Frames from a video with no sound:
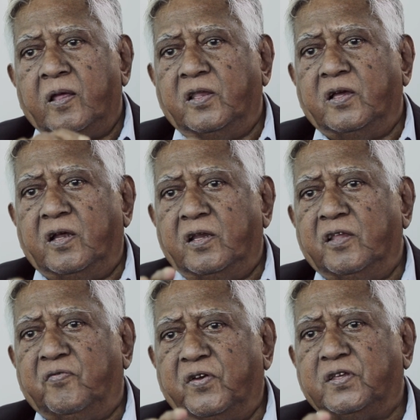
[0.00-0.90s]
In the
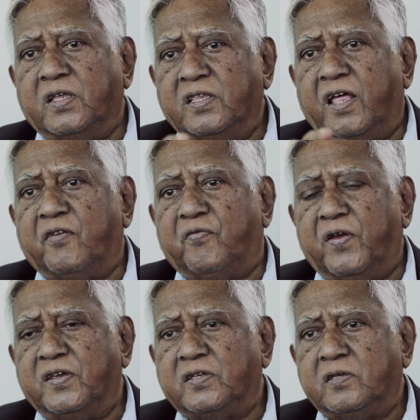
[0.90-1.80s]
in the first in that
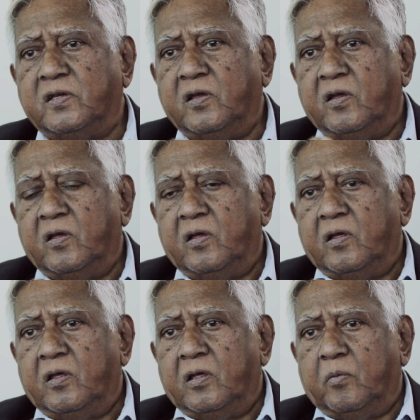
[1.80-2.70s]
phase,
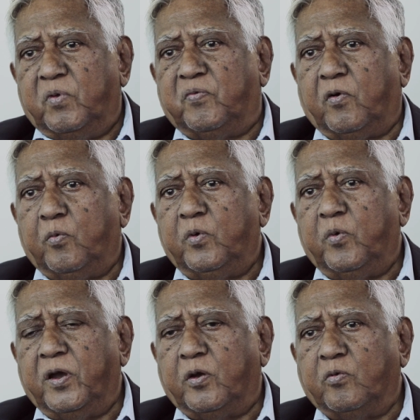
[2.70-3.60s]
before we
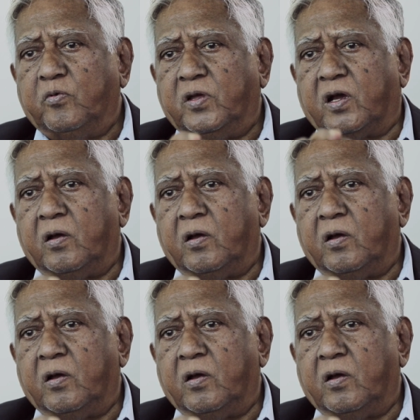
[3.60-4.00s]
went to